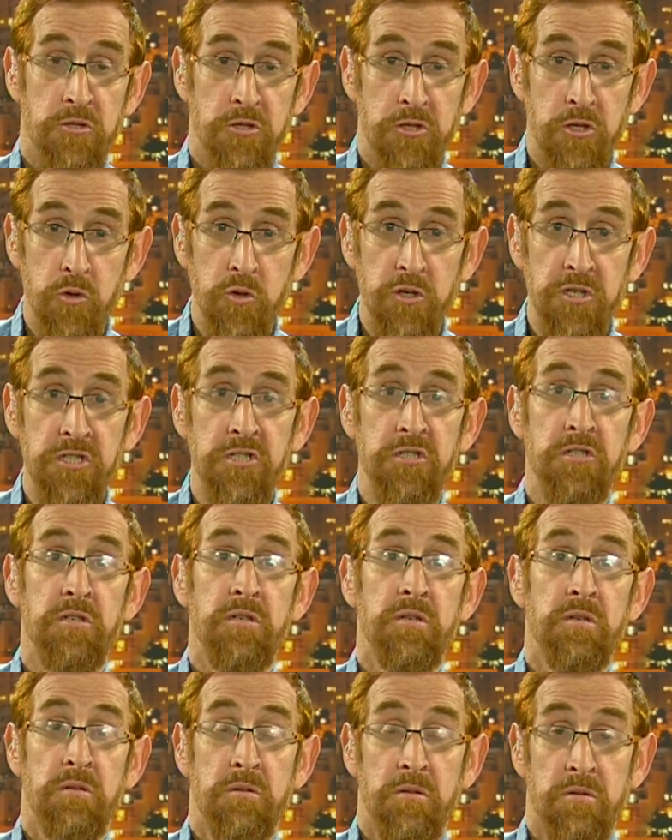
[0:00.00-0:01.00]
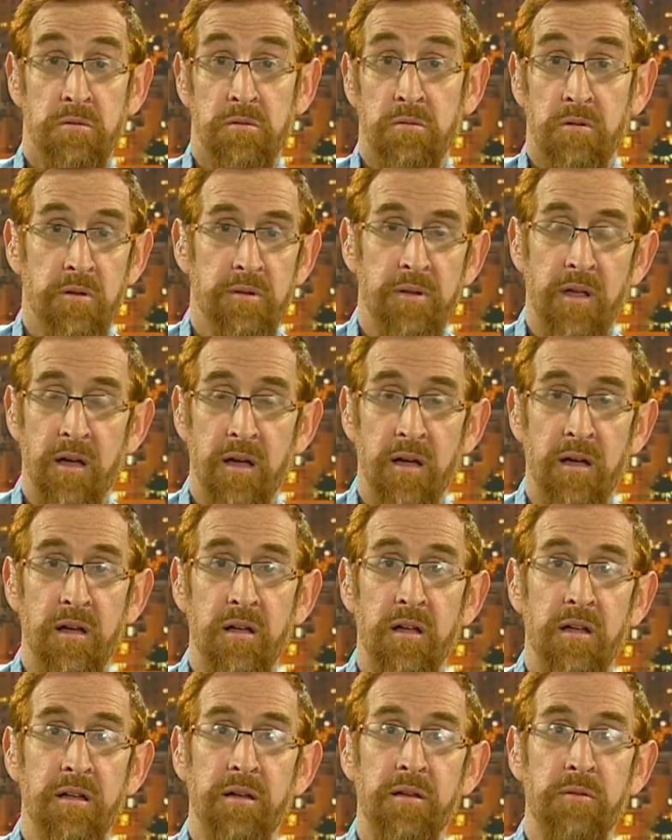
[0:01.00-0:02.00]
Jewish
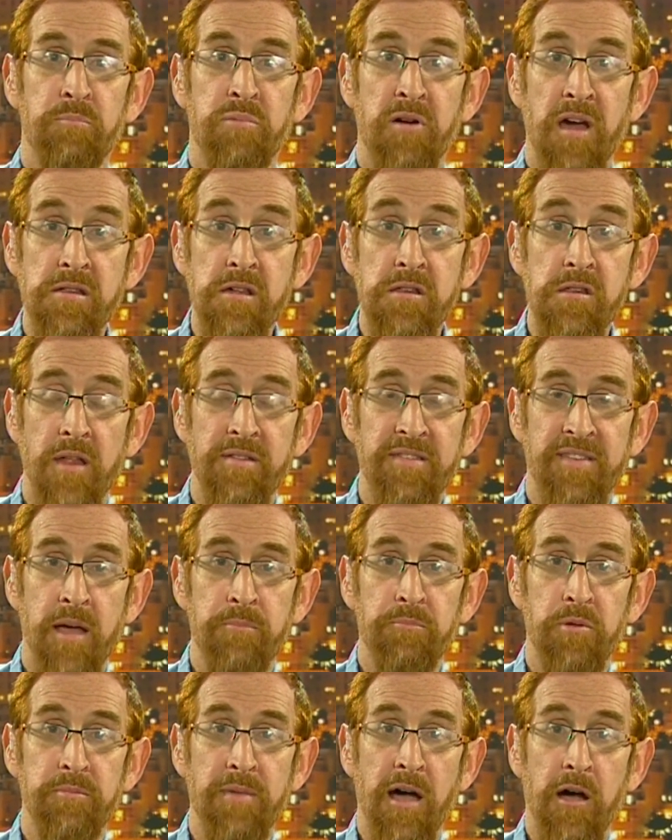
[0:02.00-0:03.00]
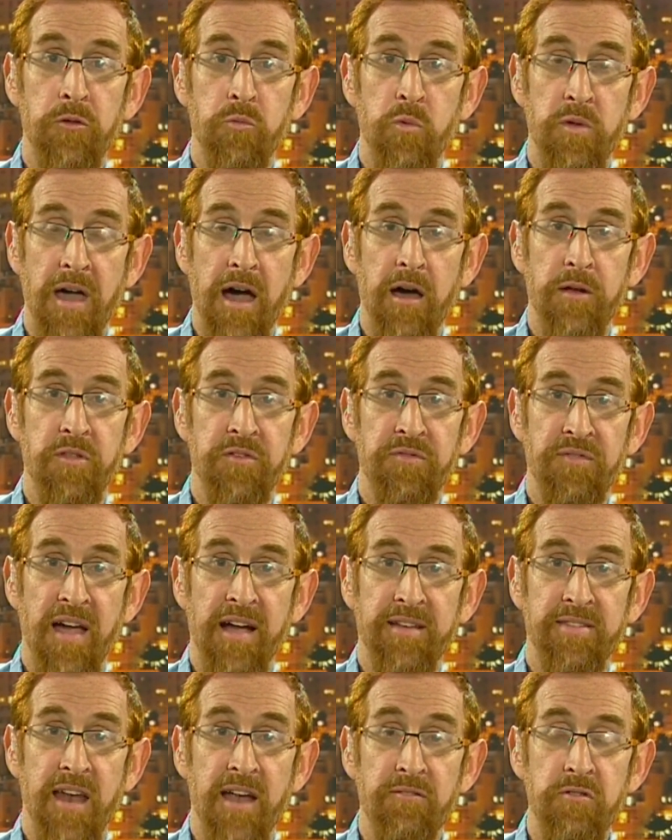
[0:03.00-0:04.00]
presence on the Temple Mount without the
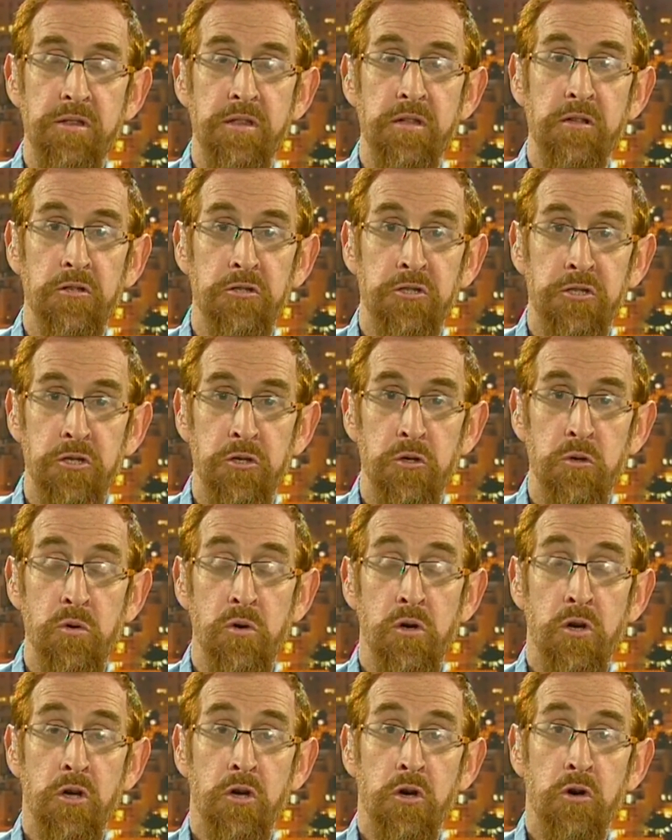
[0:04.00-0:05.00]
fact that every single Jew